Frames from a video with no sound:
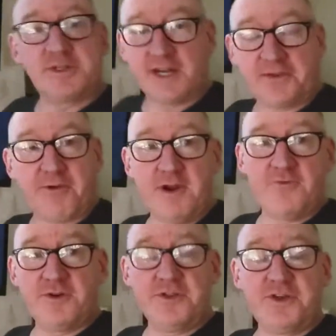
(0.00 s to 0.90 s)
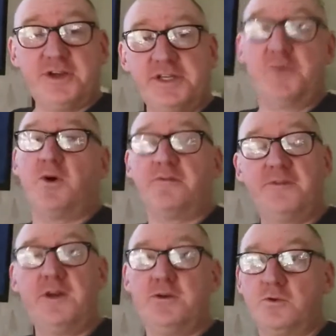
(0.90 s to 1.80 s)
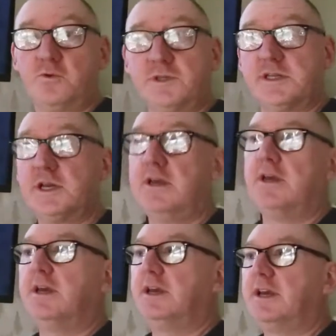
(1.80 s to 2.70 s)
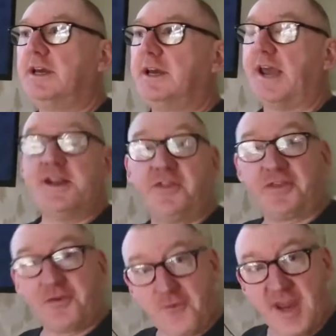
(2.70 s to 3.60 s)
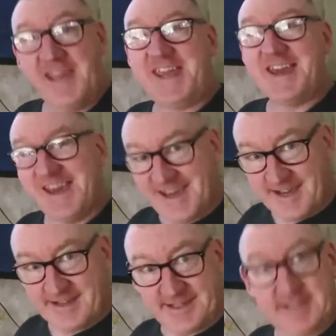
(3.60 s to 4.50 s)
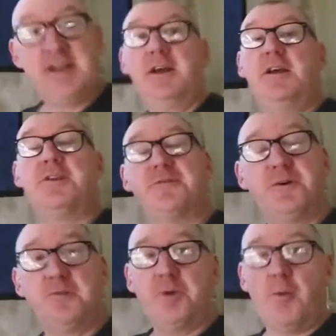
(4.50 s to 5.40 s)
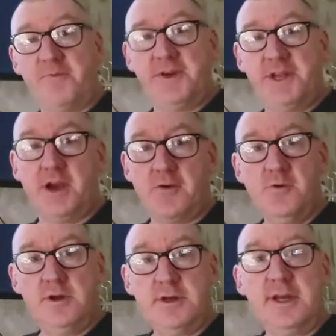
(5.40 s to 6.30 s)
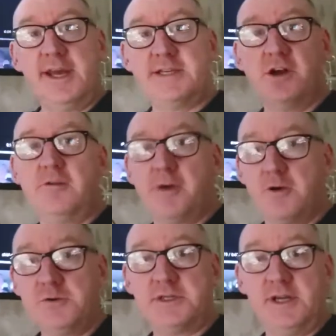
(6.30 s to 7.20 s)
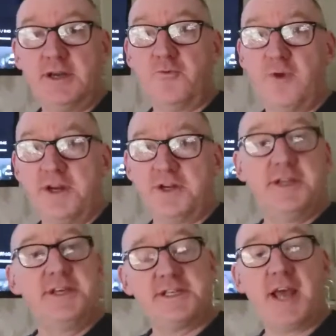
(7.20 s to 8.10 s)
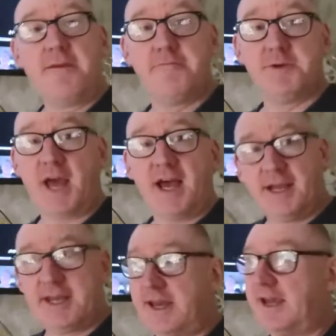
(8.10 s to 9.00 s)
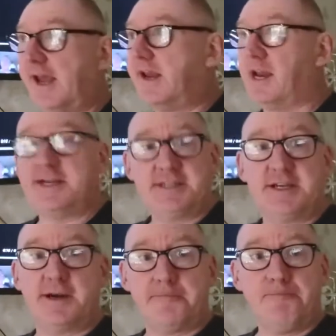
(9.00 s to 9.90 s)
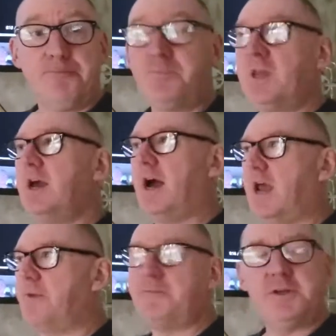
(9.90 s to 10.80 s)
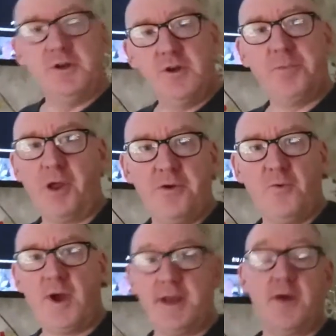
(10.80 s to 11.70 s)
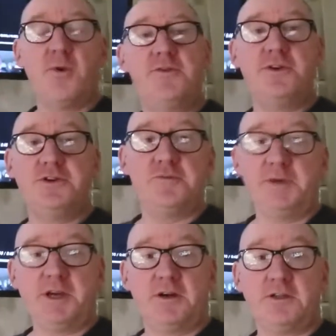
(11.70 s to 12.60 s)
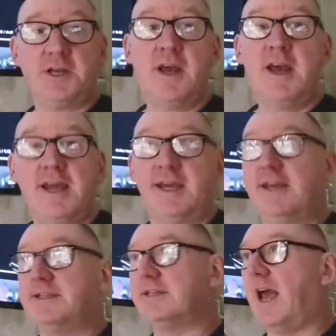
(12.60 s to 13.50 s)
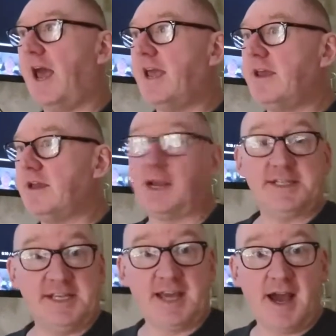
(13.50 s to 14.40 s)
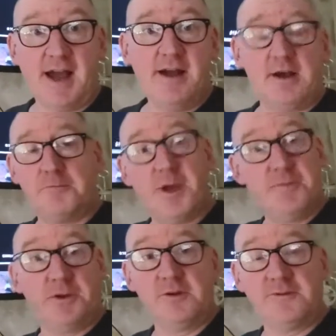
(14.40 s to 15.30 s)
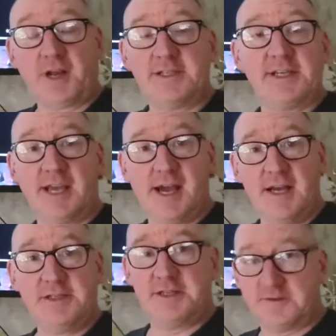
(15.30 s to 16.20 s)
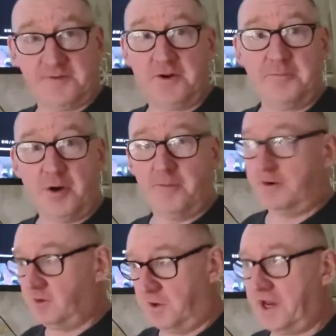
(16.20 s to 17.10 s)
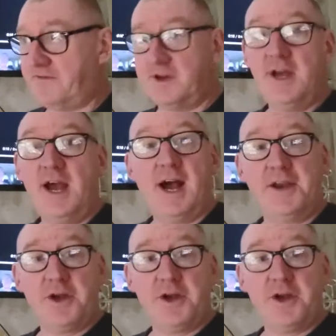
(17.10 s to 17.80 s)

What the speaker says: has had 331 views in 3 years. The Ford Pop video is almost reaching the same target in less time. I am absolutely blown away. Now, whether it's just because it's a classic car and people love classic cars and it's Ford Pop or whatever, I